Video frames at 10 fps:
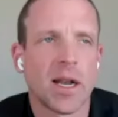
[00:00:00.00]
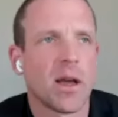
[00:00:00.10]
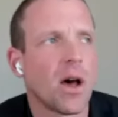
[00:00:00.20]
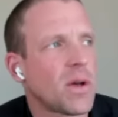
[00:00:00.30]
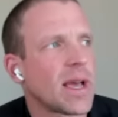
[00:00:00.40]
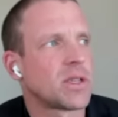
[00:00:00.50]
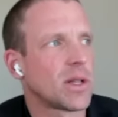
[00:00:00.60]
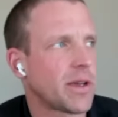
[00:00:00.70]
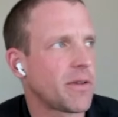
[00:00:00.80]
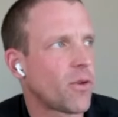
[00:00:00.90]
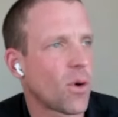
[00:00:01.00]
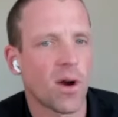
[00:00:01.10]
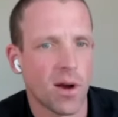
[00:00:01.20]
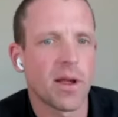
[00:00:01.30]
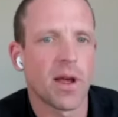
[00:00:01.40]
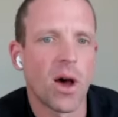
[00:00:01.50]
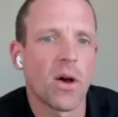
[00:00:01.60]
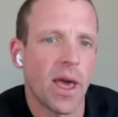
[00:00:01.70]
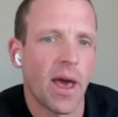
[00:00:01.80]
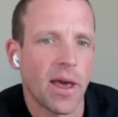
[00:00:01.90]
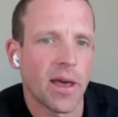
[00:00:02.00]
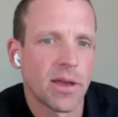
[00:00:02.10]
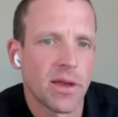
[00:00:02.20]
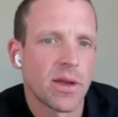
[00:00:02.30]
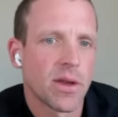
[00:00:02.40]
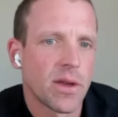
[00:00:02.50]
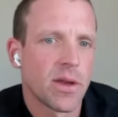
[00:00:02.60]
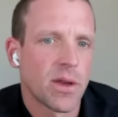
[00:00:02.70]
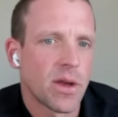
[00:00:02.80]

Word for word: Okay, so like 4 retail vehicles. Yeah.